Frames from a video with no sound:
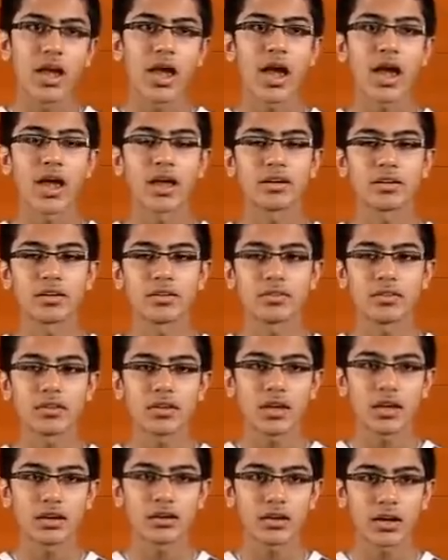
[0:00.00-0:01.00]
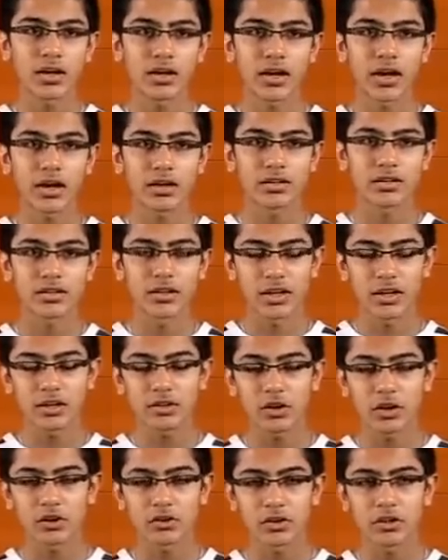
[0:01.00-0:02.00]
And in the end, I had an
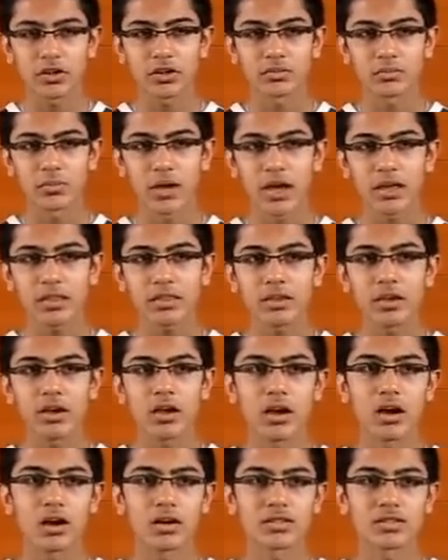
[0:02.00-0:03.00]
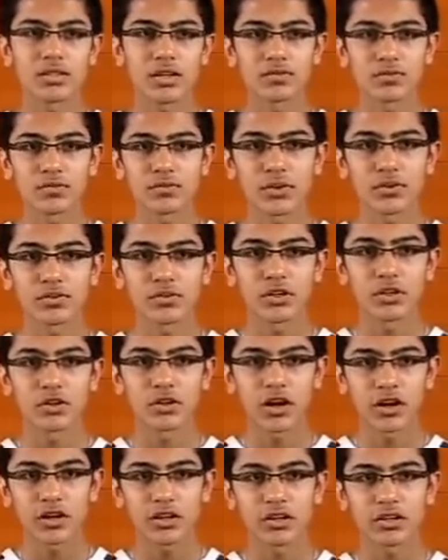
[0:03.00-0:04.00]
800 in math, a 750 in
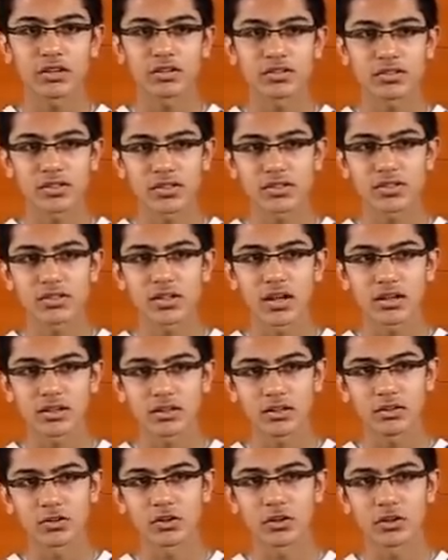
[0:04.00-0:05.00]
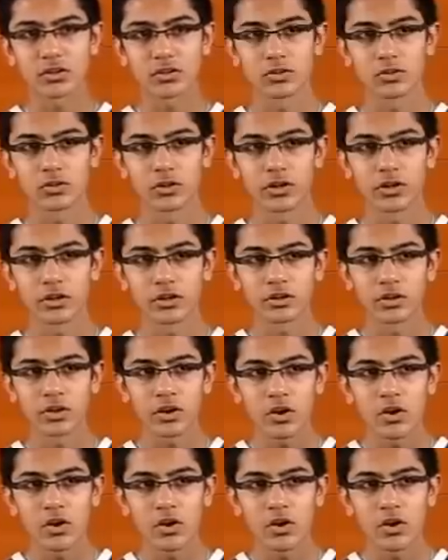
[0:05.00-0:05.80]
writing, and a 690 in critical reading.